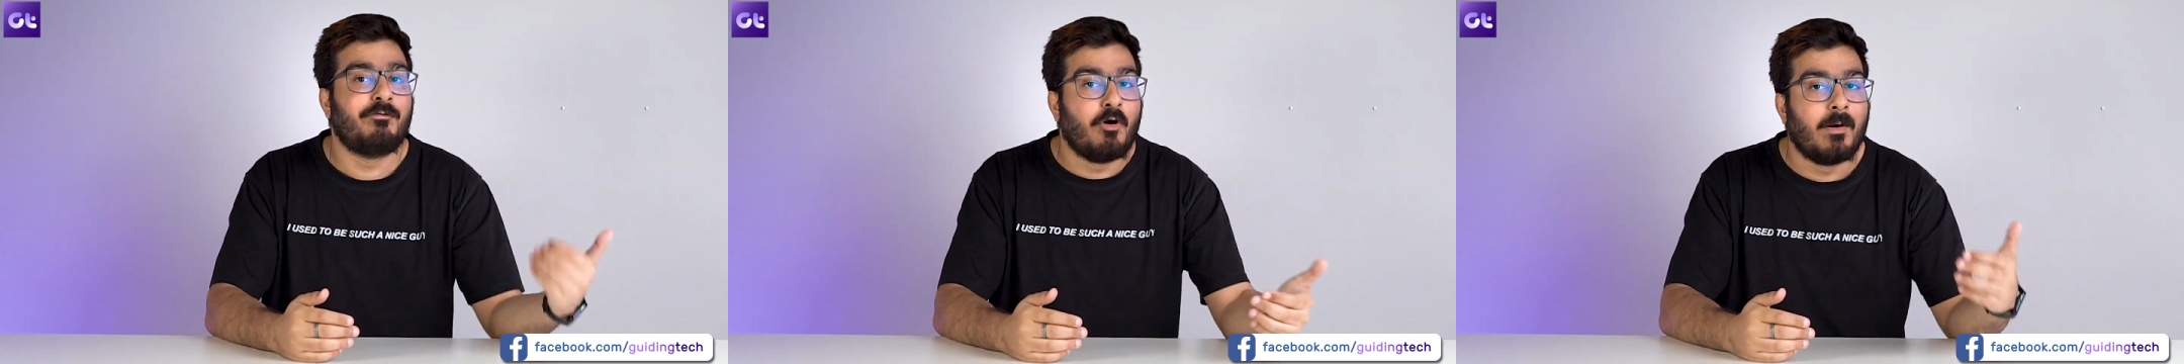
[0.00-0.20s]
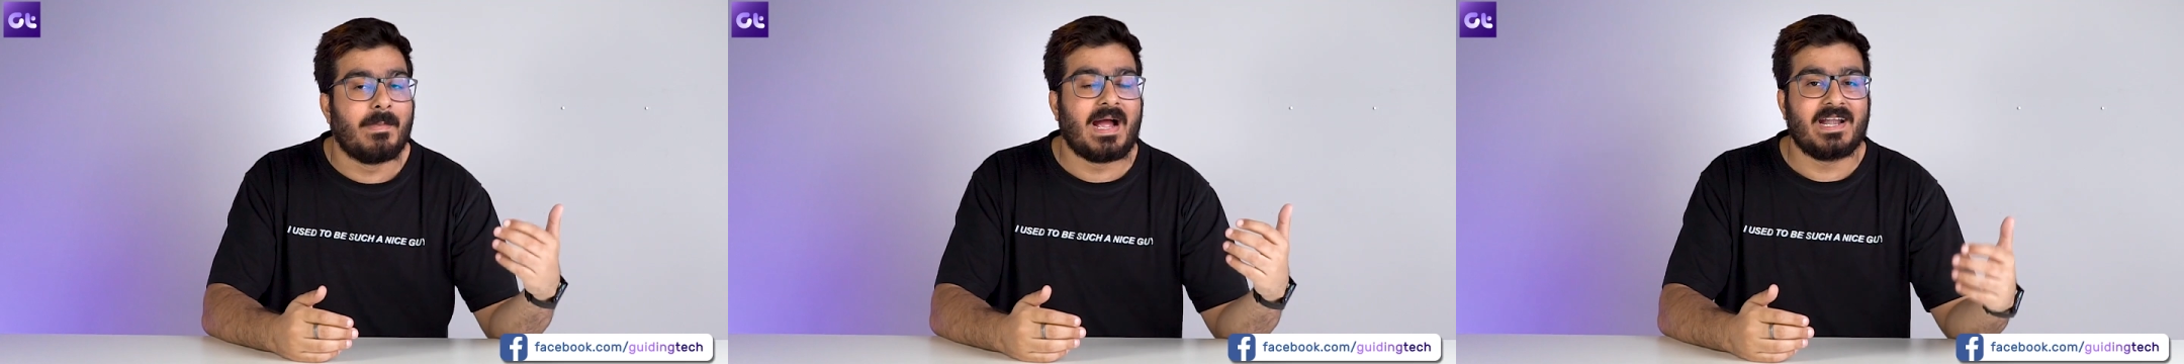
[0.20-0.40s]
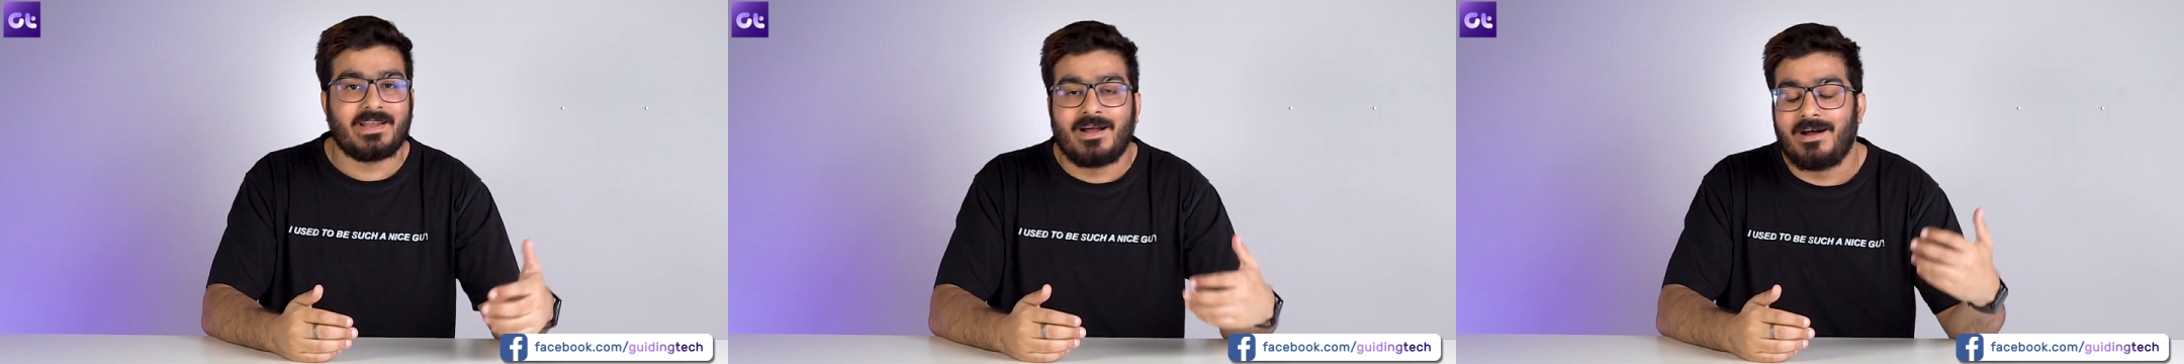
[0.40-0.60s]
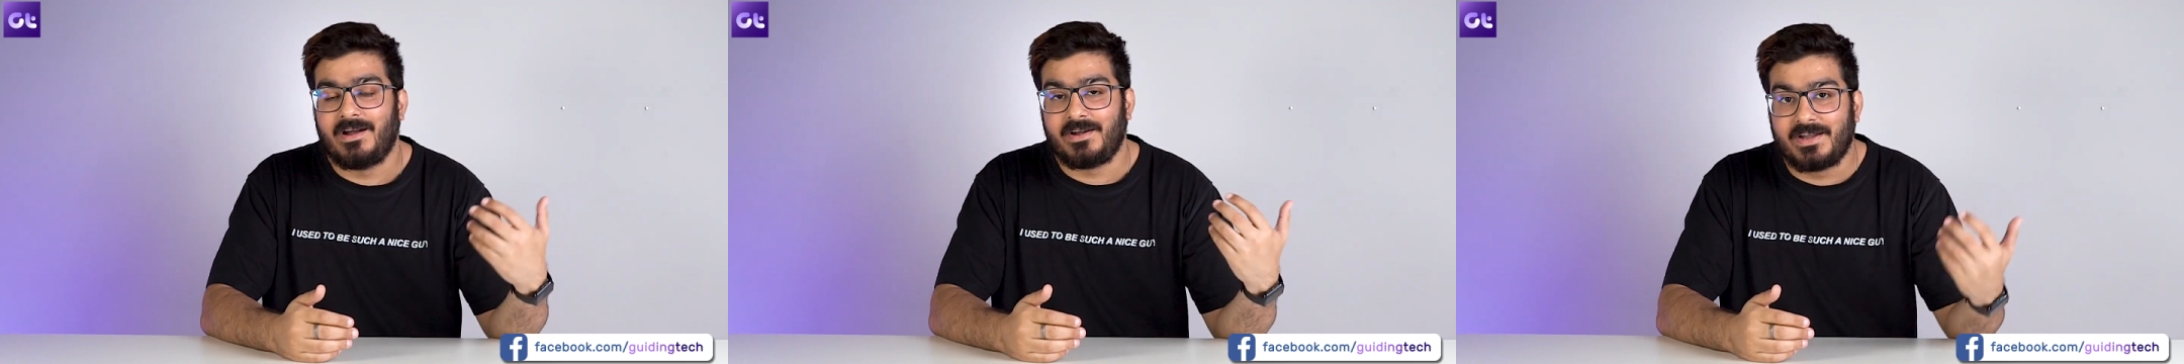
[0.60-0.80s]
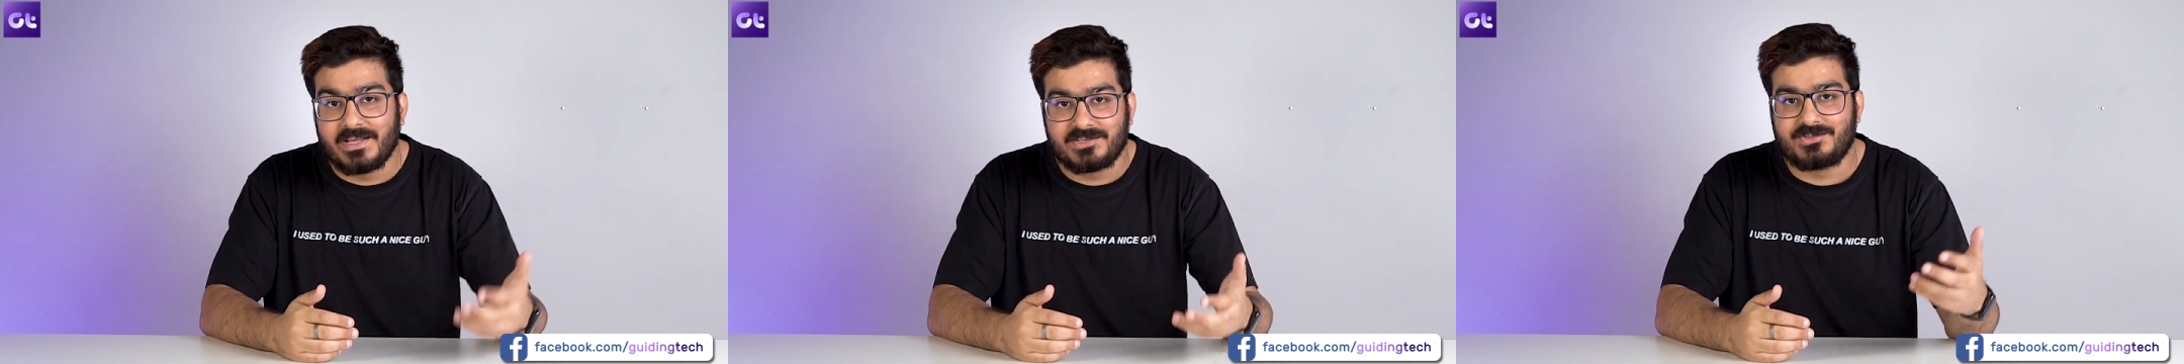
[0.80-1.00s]
format
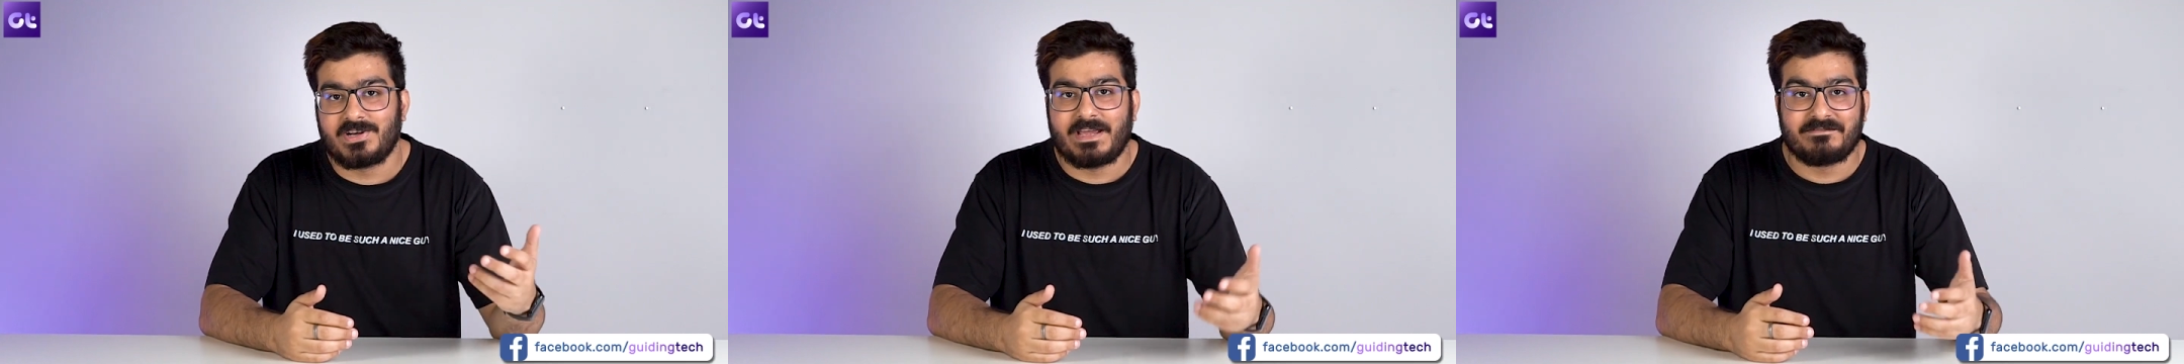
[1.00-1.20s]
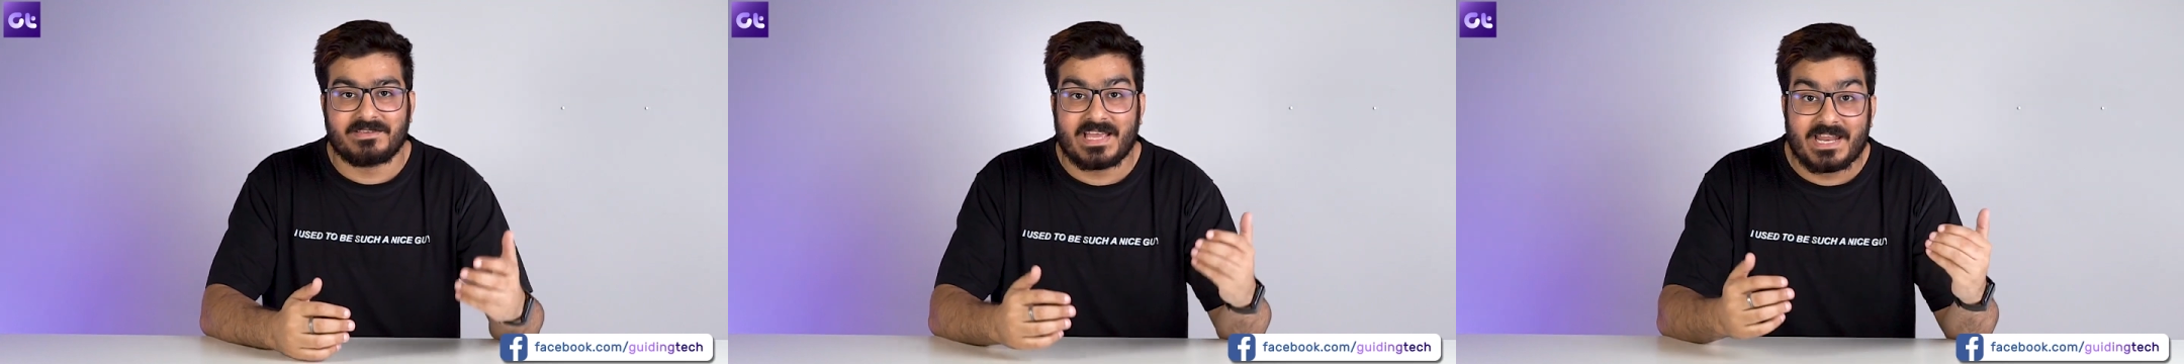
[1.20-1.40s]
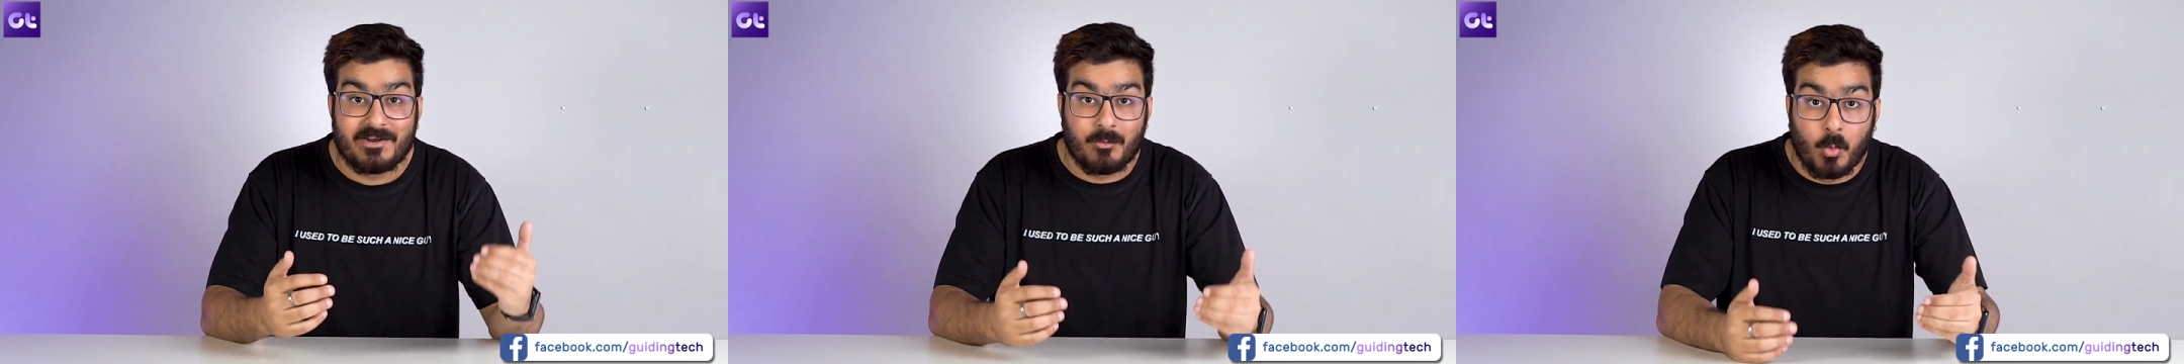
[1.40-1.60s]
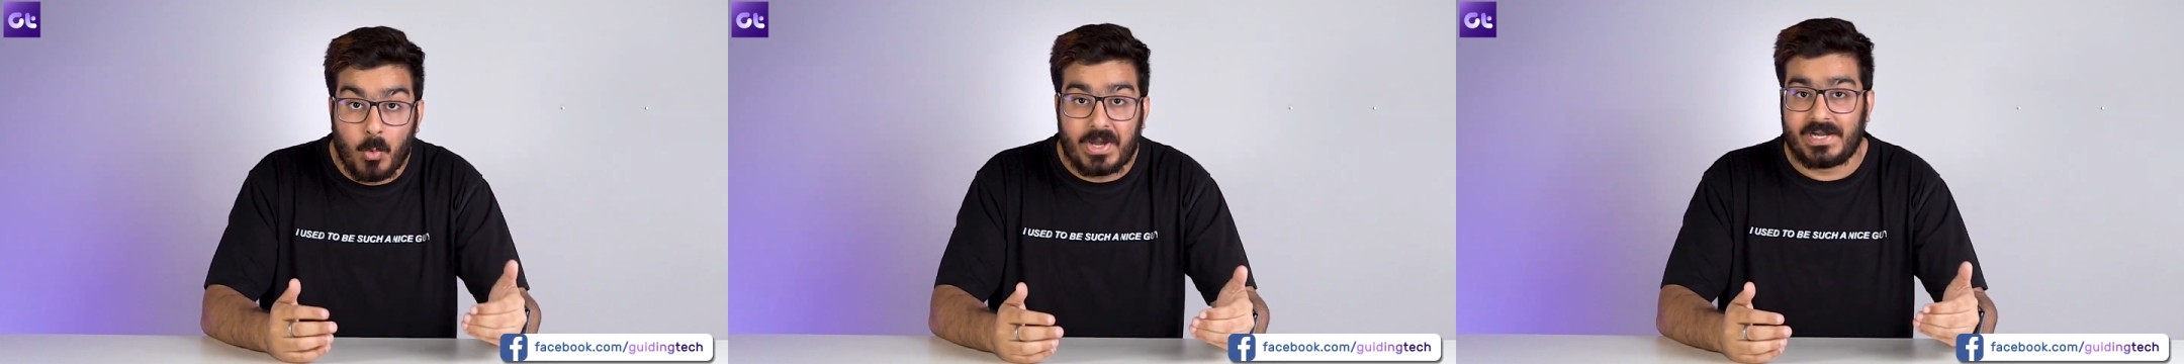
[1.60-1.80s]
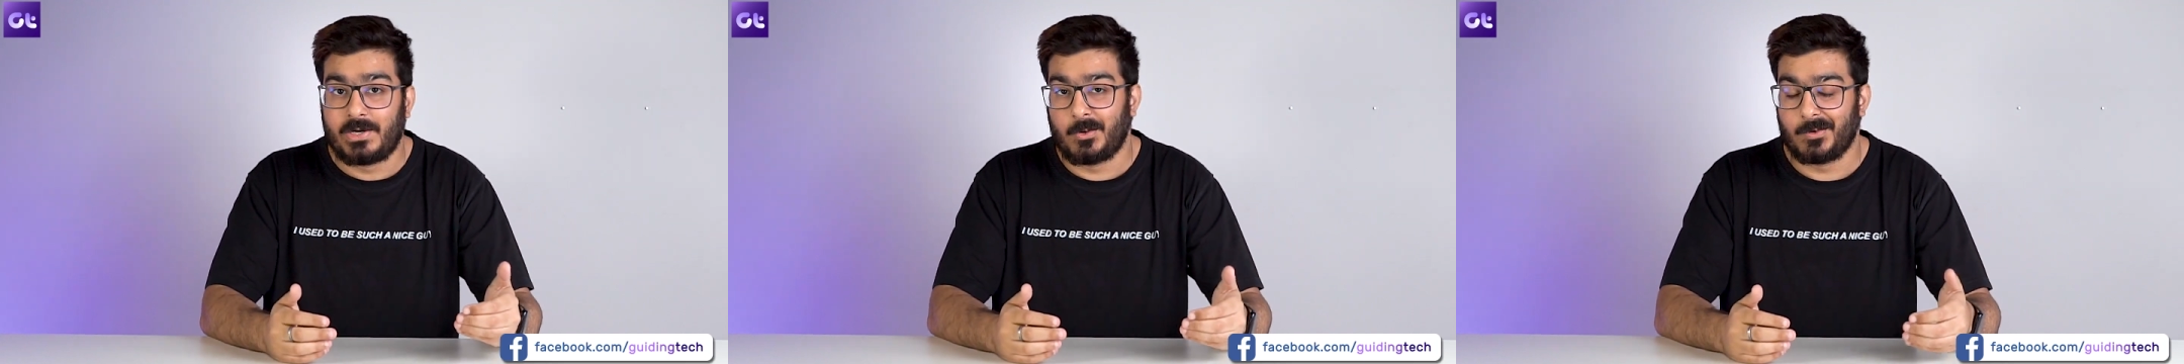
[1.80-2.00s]
our disk drives in
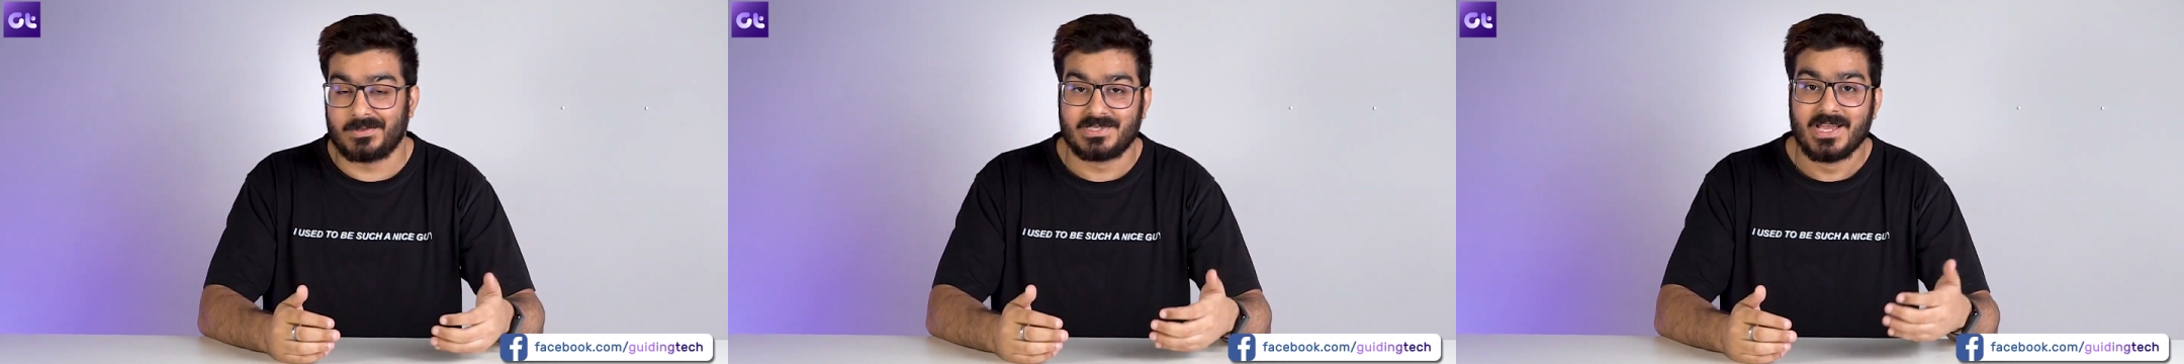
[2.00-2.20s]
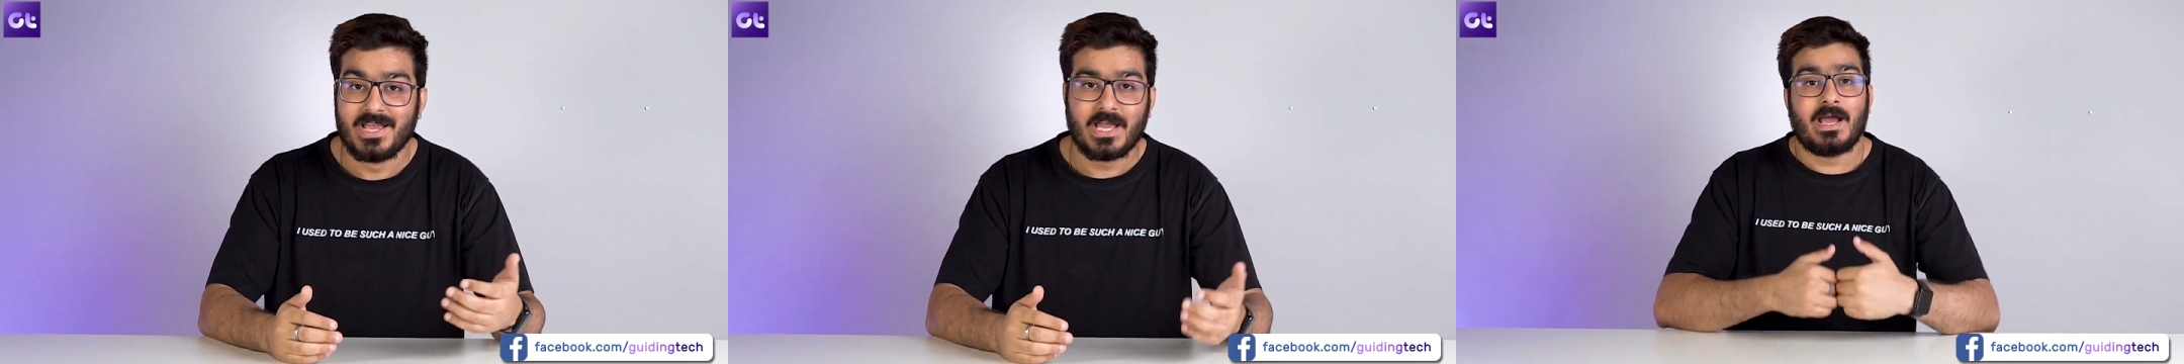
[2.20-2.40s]
Windows.